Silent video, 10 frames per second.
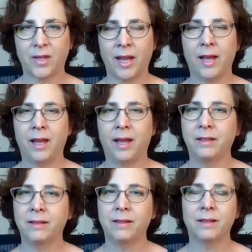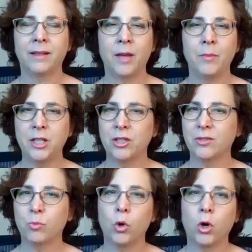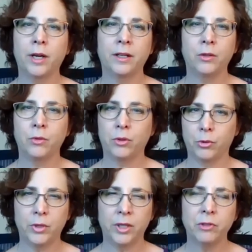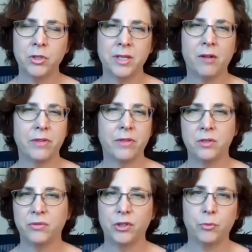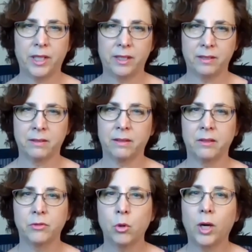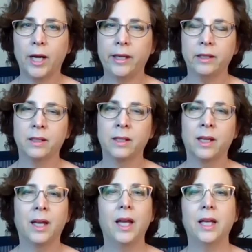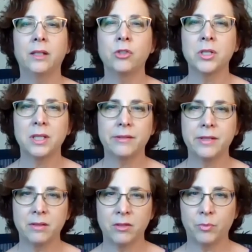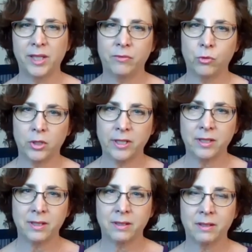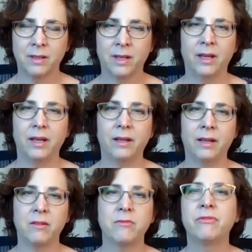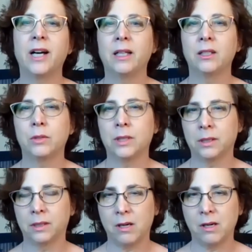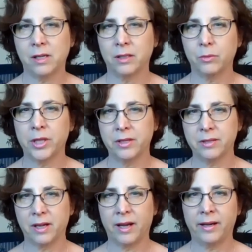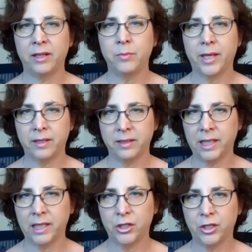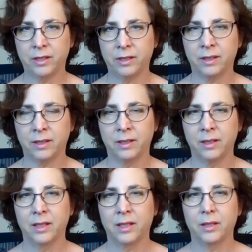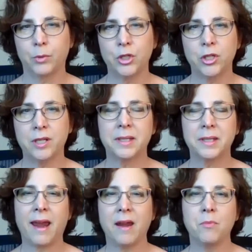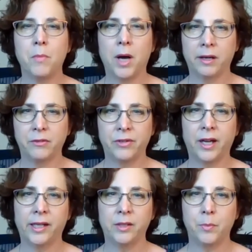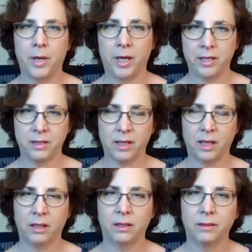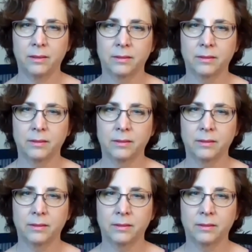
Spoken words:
And let me just walk you through. Give yourself these few minutes of quiet and just listen to my voice and follow along with this guided meditation, which is a modified body scan.